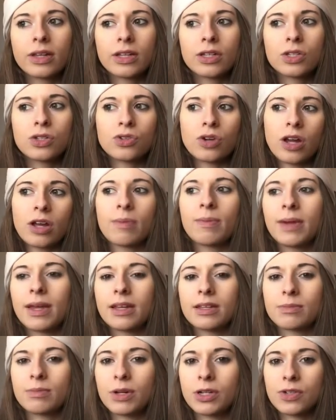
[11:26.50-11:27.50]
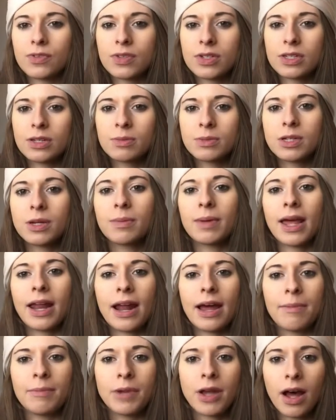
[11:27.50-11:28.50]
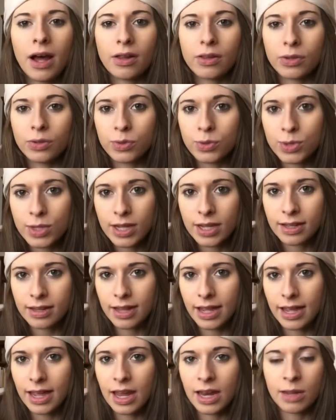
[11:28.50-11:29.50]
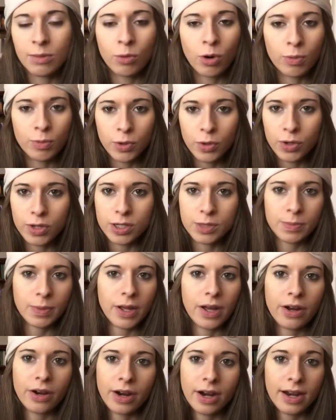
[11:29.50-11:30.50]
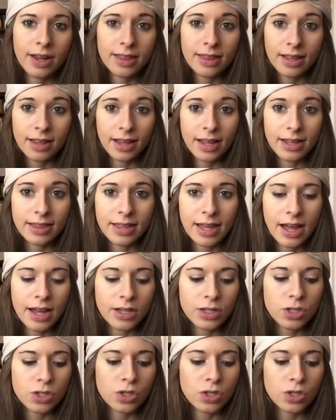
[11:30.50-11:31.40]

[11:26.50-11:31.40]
strike me as much of a symptom, and I'm not losing like any more mucus plug or anything like that.